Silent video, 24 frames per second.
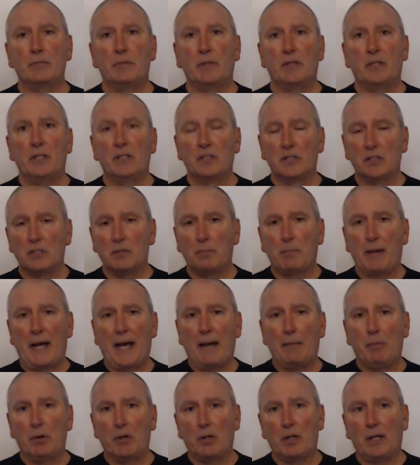But this is a
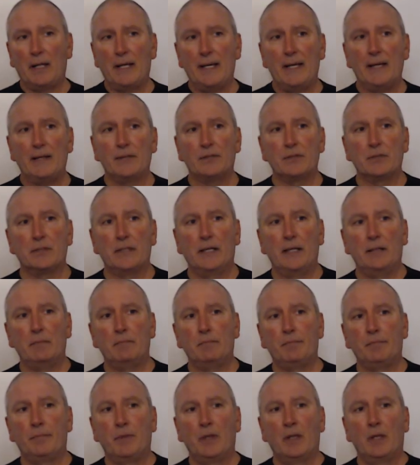Bible class, and
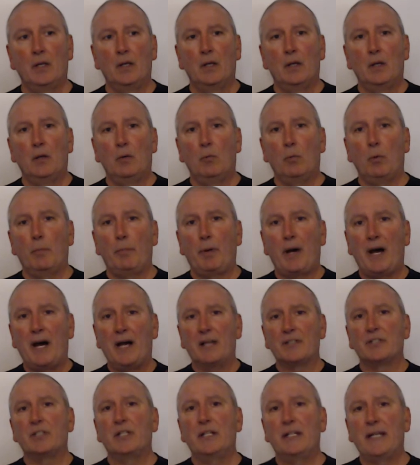we're
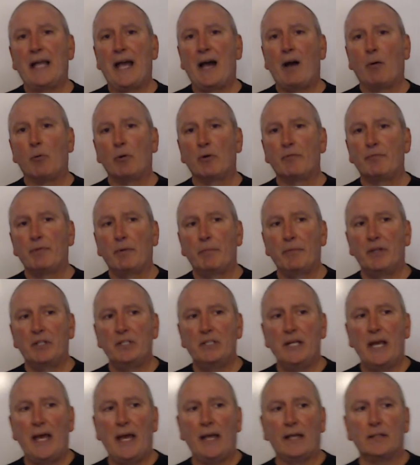positing outward from the
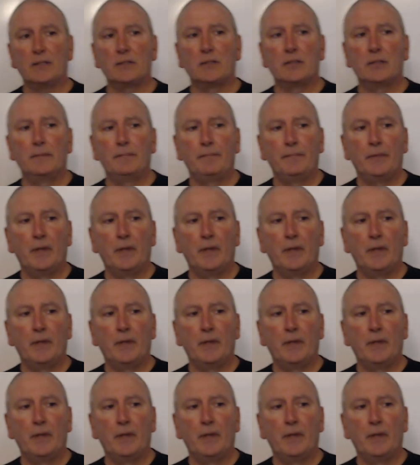text.